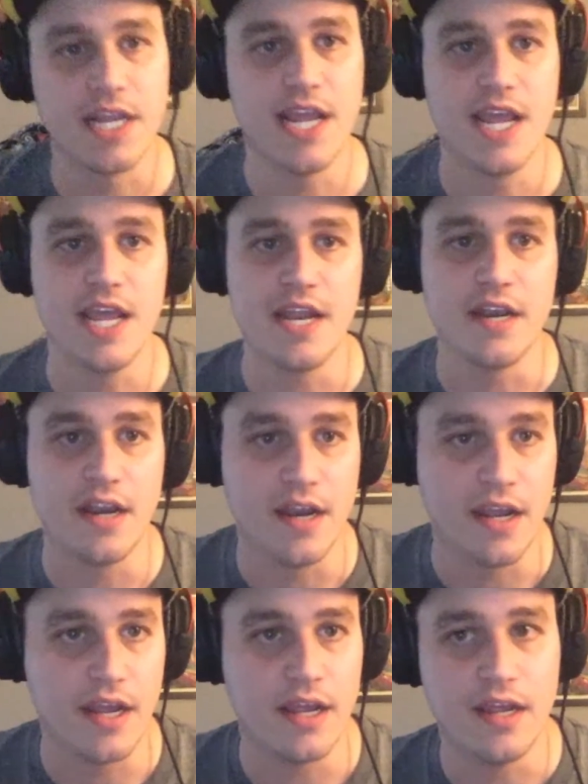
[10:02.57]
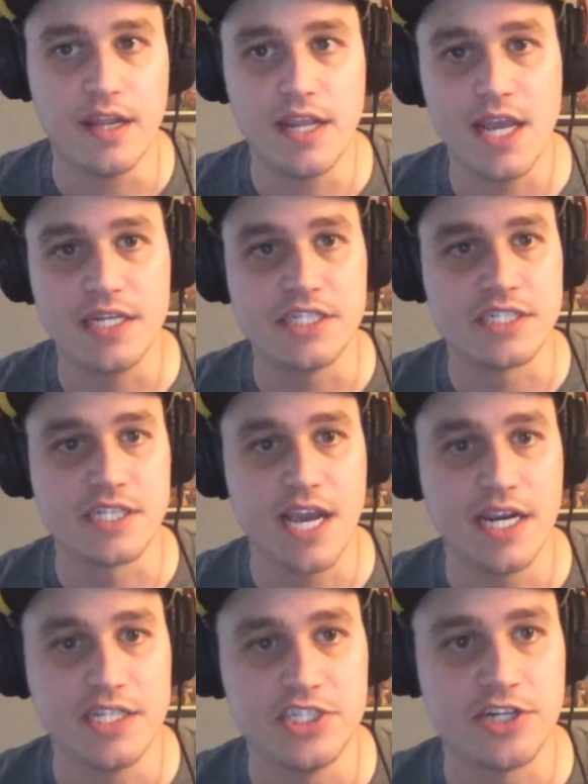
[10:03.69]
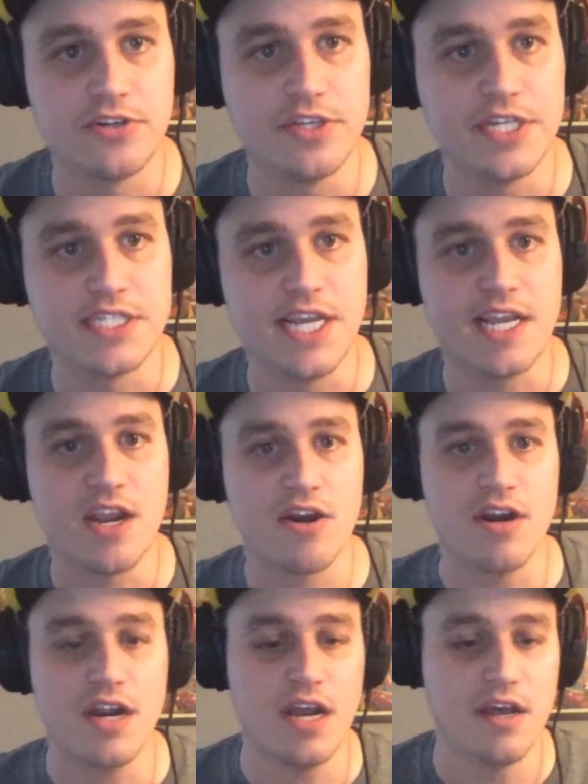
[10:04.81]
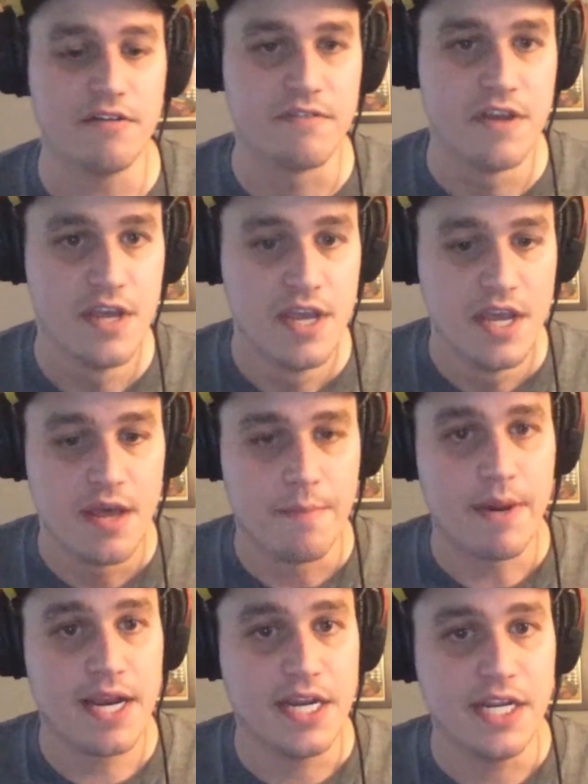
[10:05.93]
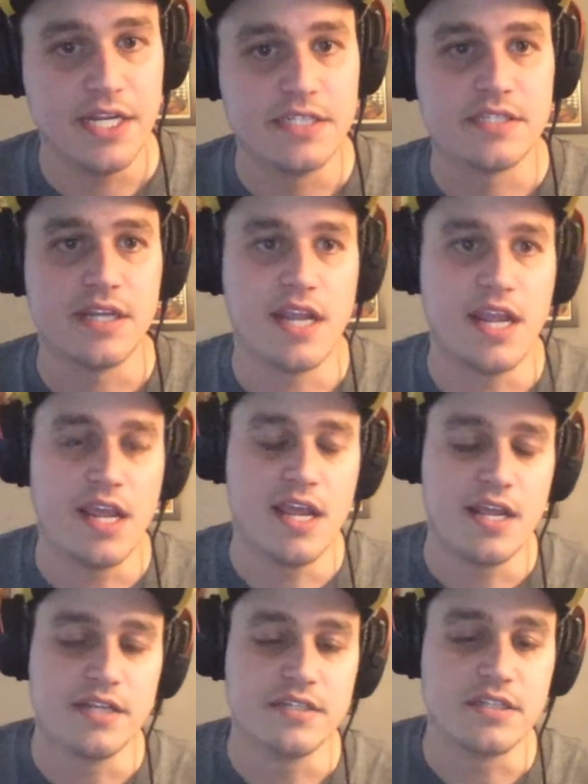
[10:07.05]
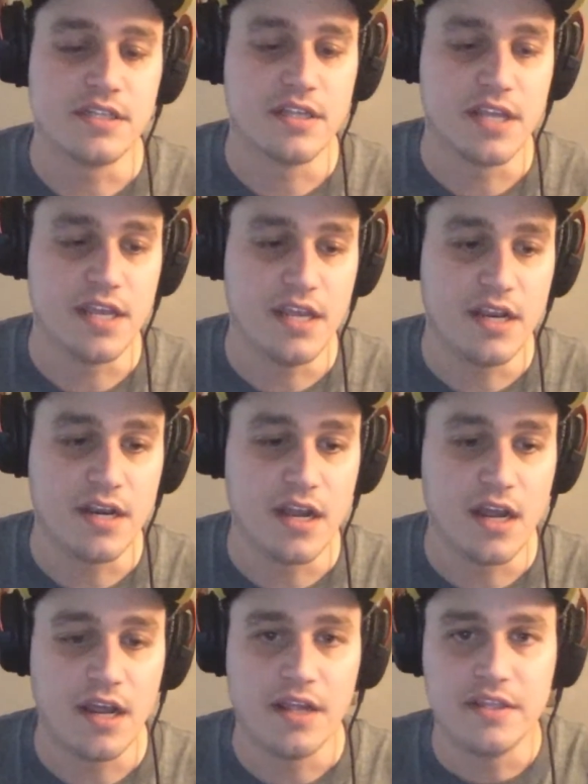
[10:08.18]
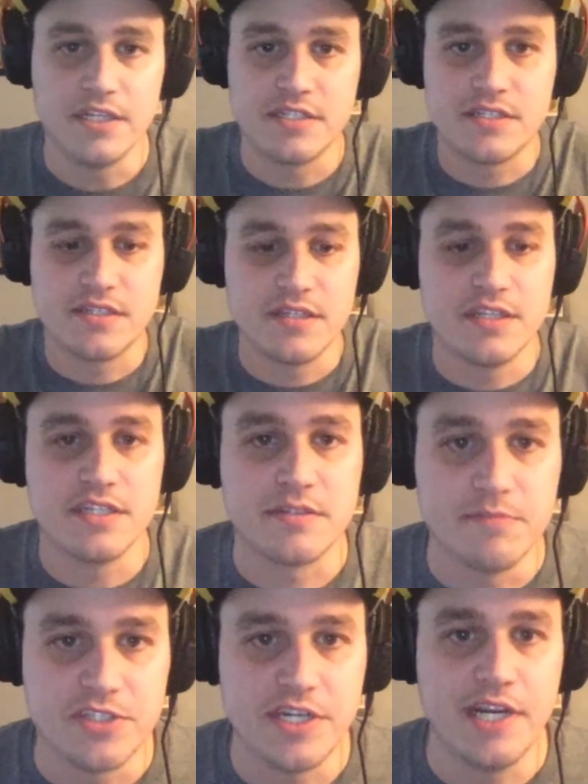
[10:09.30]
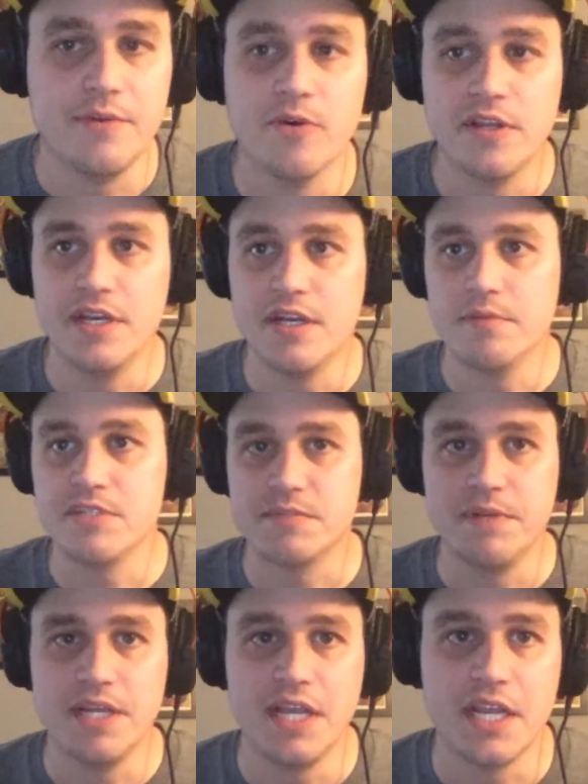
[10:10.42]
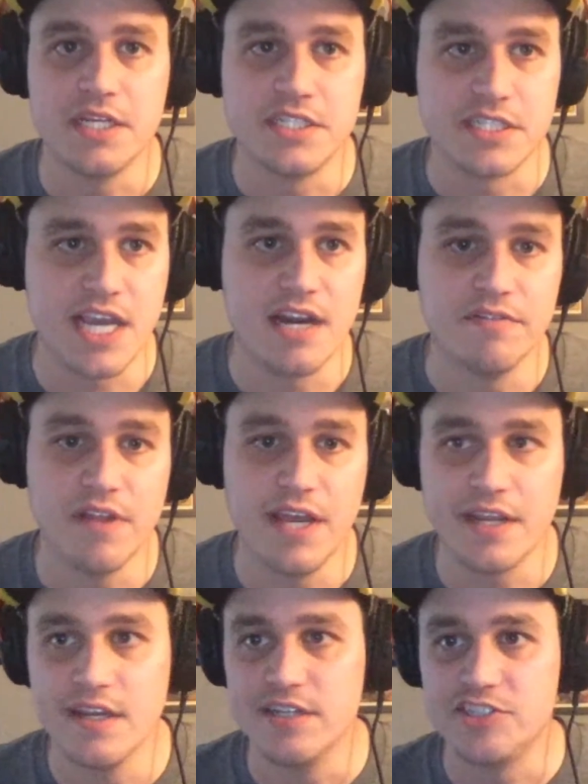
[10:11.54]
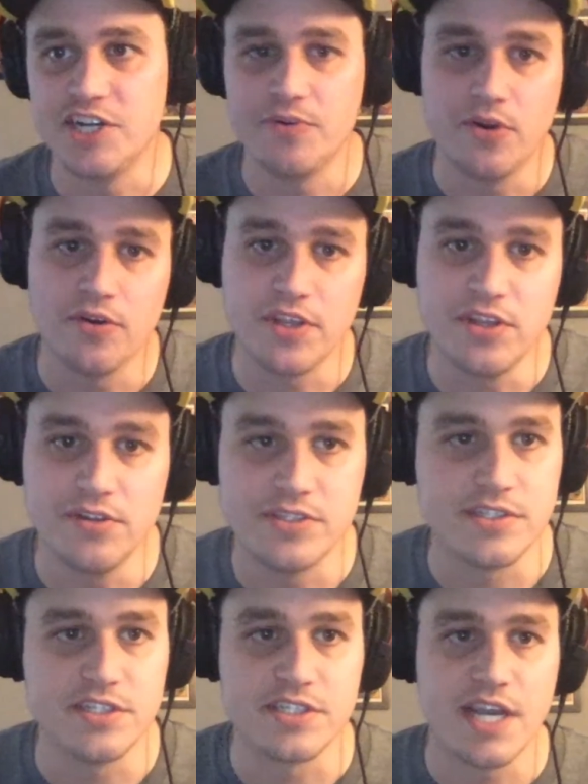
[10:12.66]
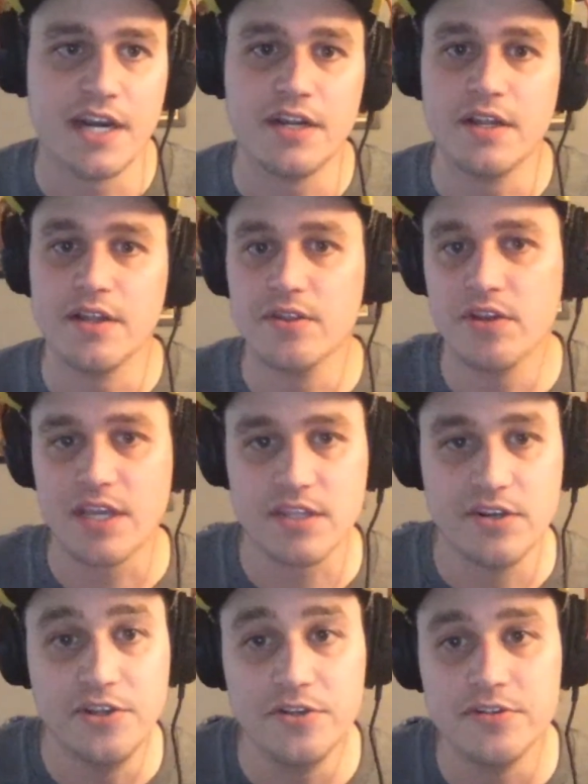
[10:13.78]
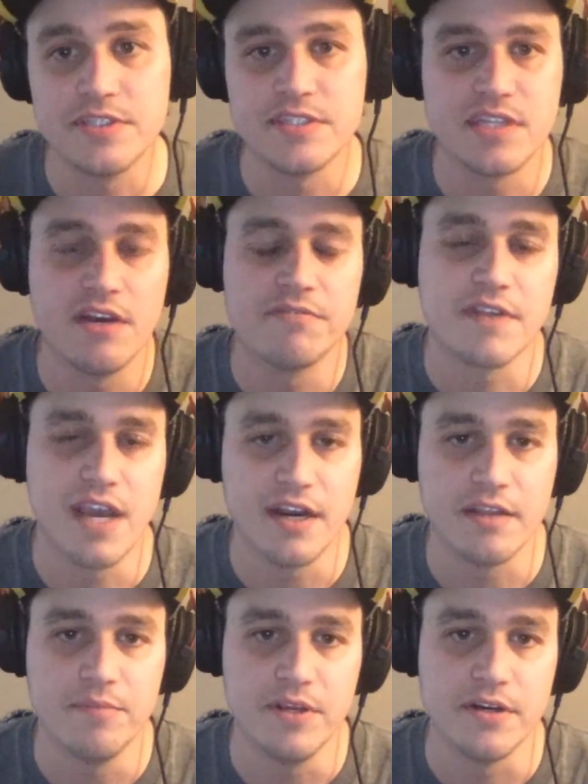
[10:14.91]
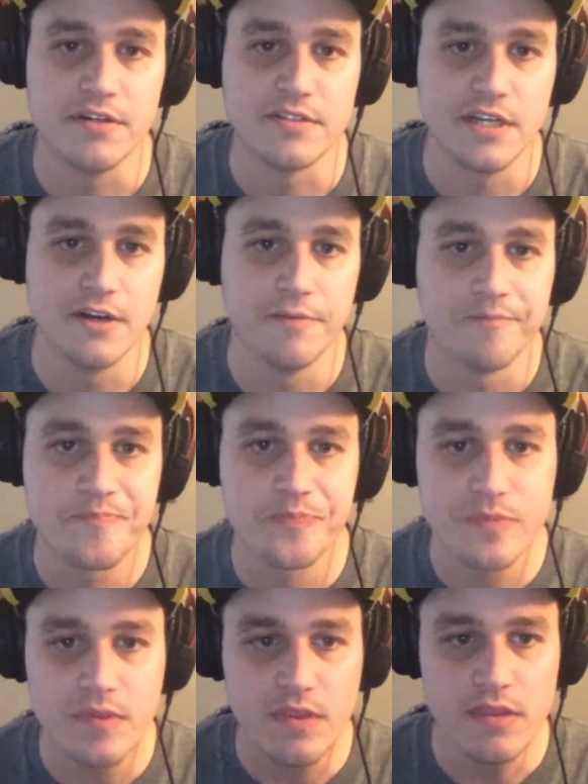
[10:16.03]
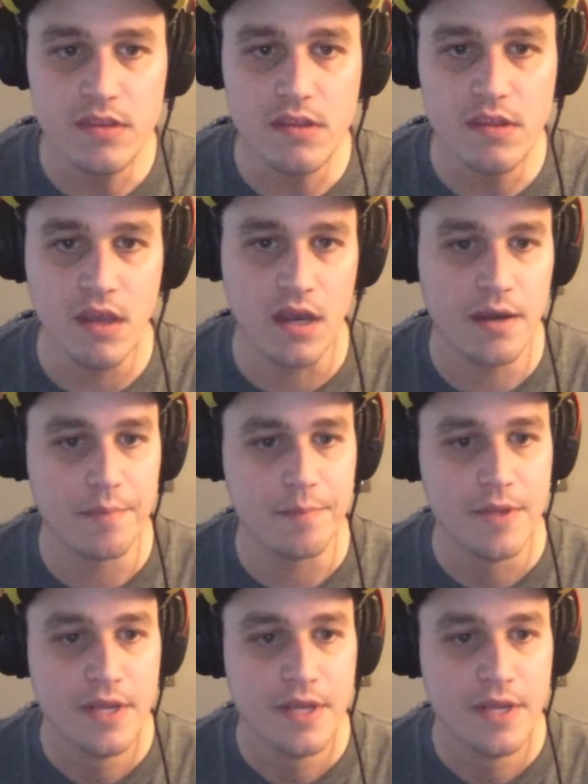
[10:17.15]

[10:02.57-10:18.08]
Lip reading: and just kind of generally take care of my needs, and then this machine will end up just being just kind of like a general use, just kind of look at the news and stuff kind of computer. So I